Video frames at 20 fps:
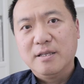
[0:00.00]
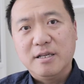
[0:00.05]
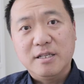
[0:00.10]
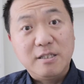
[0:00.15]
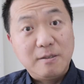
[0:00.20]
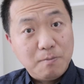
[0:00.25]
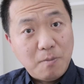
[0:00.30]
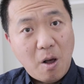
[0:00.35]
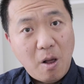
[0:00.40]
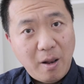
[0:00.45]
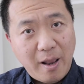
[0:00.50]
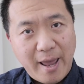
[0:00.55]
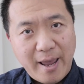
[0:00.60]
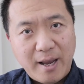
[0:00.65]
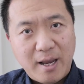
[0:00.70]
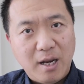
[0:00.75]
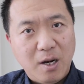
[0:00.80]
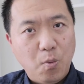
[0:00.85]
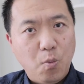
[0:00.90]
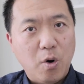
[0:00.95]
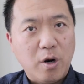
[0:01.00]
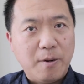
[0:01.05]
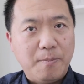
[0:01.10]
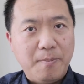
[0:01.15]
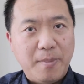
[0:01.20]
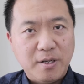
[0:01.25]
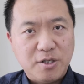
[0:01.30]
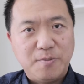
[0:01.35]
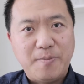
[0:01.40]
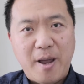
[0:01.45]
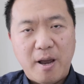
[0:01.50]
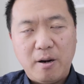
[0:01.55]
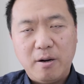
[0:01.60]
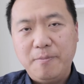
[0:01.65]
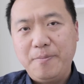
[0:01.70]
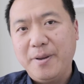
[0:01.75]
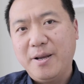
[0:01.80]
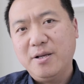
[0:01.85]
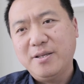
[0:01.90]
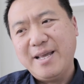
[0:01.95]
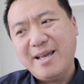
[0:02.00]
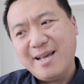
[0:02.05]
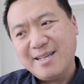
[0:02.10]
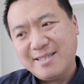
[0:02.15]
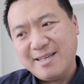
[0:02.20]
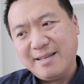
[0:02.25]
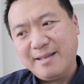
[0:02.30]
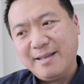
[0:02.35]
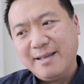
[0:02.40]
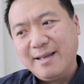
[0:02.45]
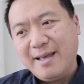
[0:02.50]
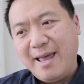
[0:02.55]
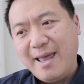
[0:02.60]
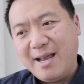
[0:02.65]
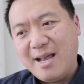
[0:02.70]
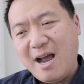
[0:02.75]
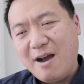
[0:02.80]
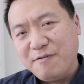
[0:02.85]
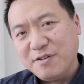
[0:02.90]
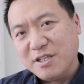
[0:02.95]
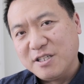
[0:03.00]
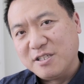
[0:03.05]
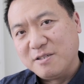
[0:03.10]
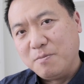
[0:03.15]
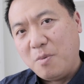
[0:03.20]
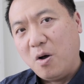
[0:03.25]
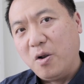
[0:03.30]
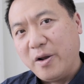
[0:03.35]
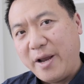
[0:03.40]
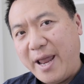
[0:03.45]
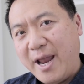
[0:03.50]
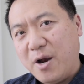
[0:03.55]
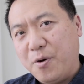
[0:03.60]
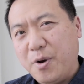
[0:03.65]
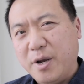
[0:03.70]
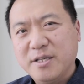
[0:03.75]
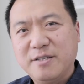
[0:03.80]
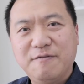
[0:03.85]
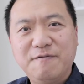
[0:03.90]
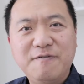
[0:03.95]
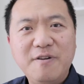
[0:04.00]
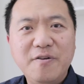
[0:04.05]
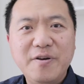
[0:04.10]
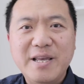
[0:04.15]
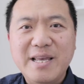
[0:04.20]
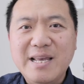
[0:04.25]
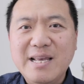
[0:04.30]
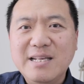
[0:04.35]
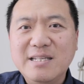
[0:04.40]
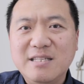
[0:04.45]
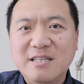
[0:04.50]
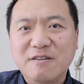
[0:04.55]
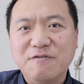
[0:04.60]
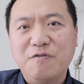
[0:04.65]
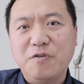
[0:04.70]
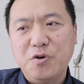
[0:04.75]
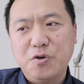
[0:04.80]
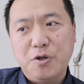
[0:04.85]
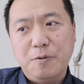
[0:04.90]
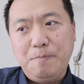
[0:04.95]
The small light gonna work much better because it covers a smaller area. It's very easy for you to